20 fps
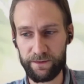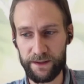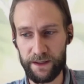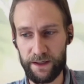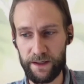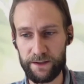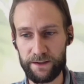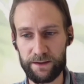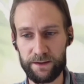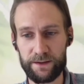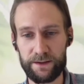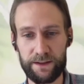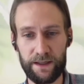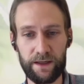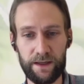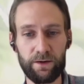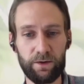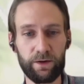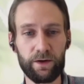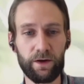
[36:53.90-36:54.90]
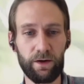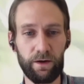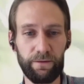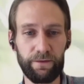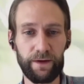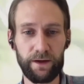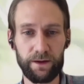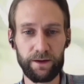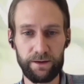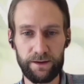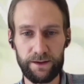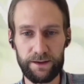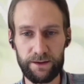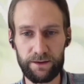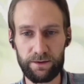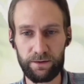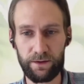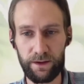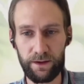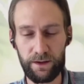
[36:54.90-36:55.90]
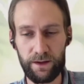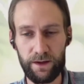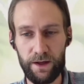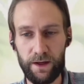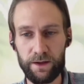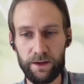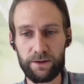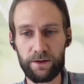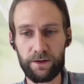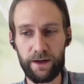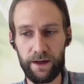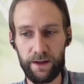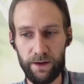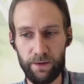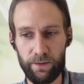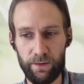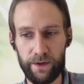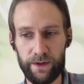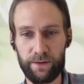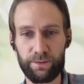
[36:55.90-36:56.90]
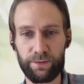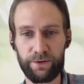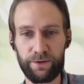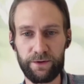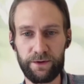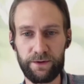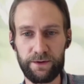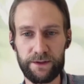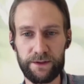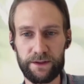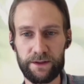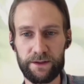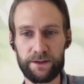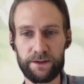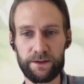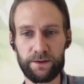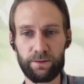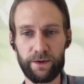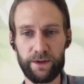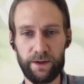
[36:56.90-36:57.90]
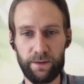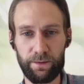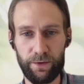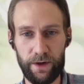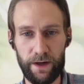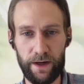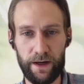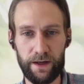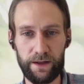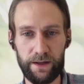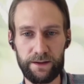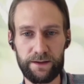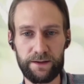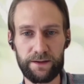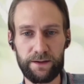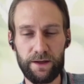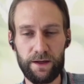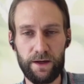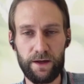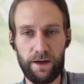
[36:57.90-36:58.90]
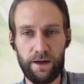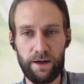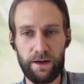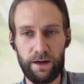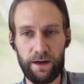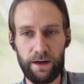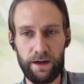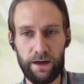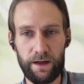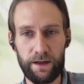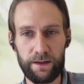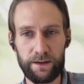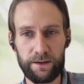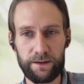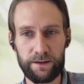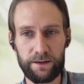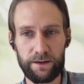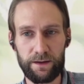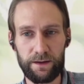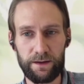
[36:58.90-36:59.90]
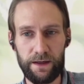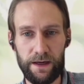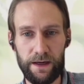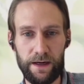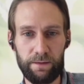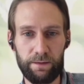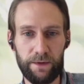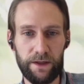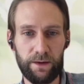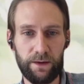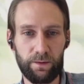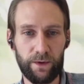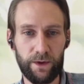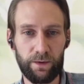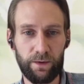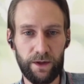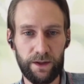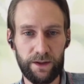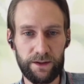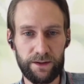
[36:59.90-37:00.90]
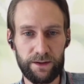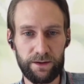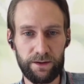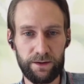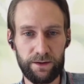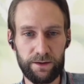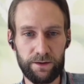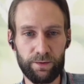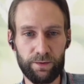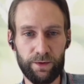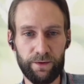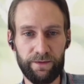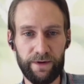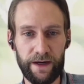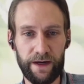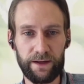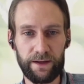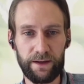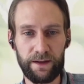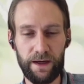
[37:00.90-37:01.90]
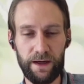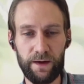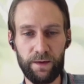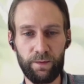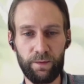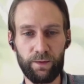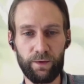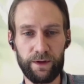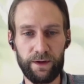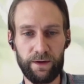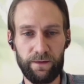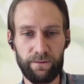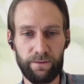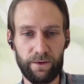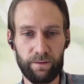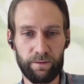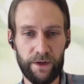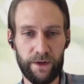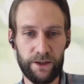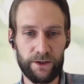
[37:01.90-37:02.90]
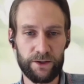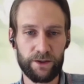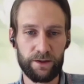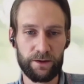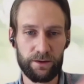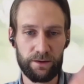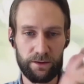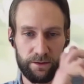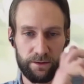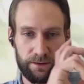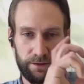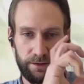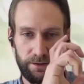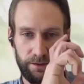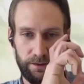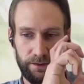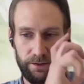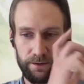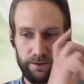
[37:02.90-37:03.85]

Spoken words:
as a stakeholder of the industry, together with the producers, with the brands. And yeah, I mean, we want to provide them with information to